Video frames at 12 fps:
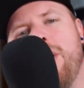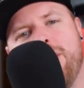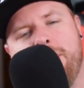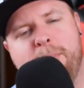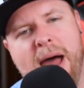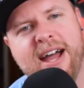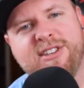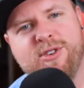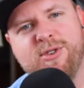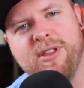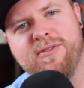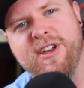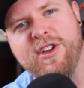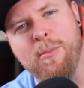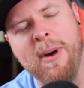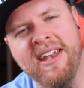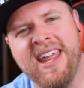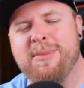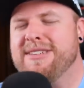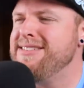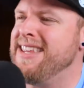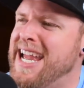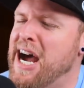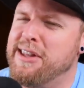Welcome back to another video. My name is
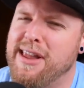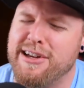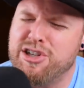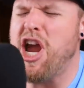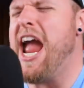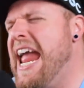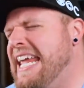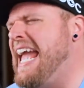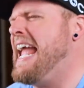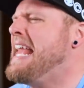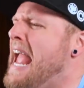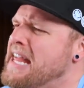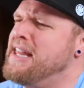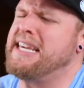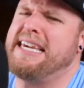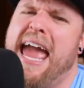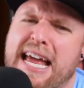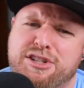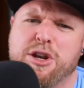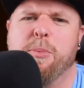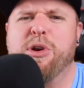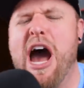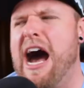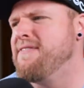Leon Lush, aka the
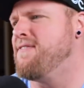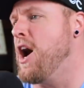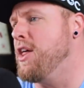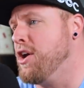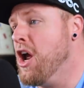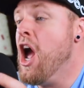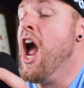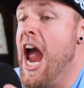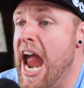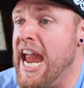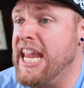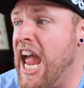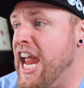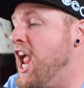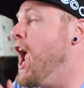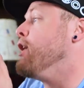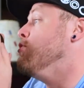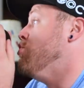Ketchup Godfather, aka